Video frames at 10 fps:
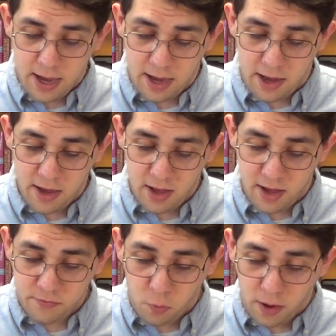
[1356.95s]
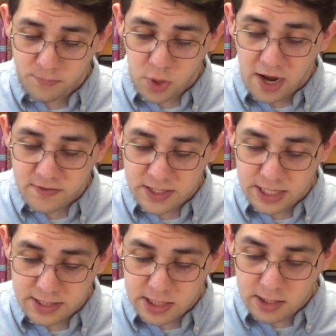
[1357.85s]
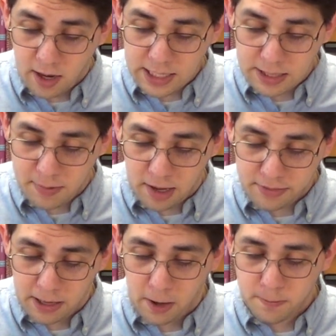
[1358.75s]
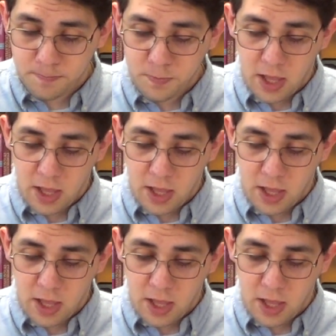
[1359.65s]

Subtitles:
of what prophecy is he talking about there.